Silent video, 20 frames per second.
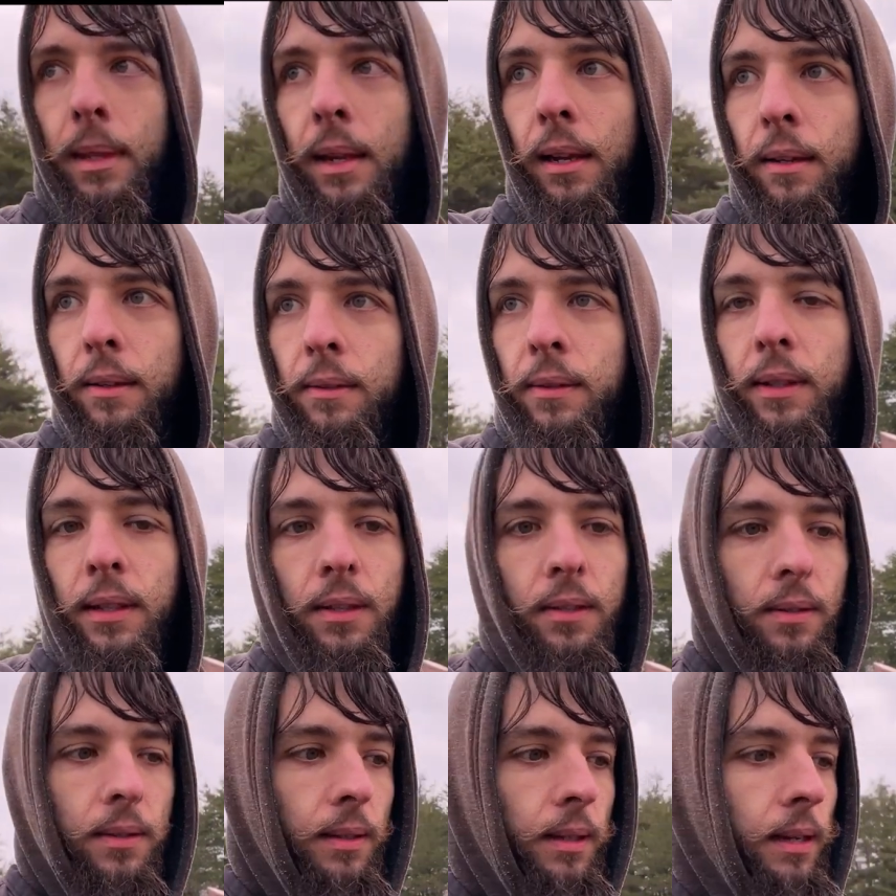I don't think
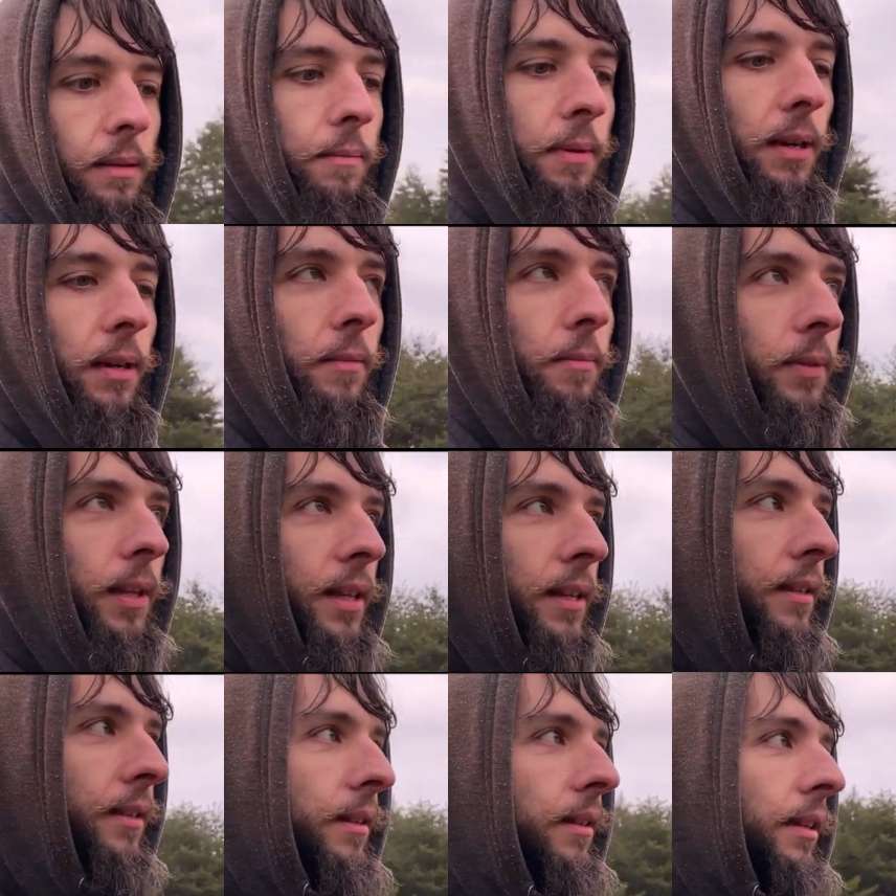there's any better
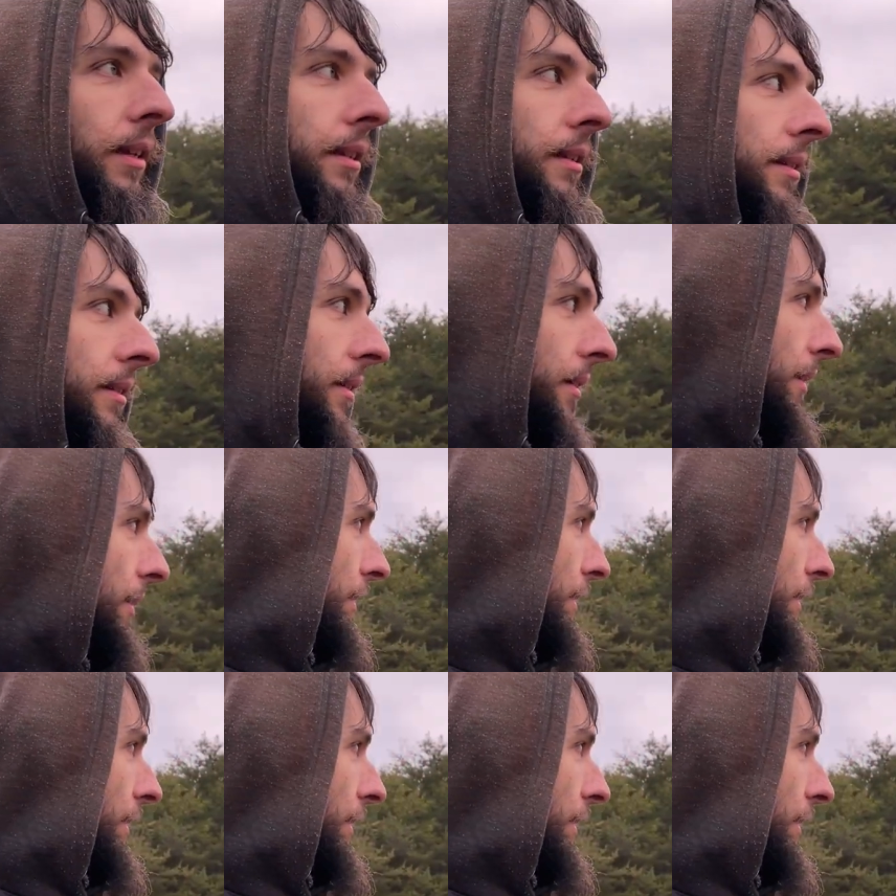place than this.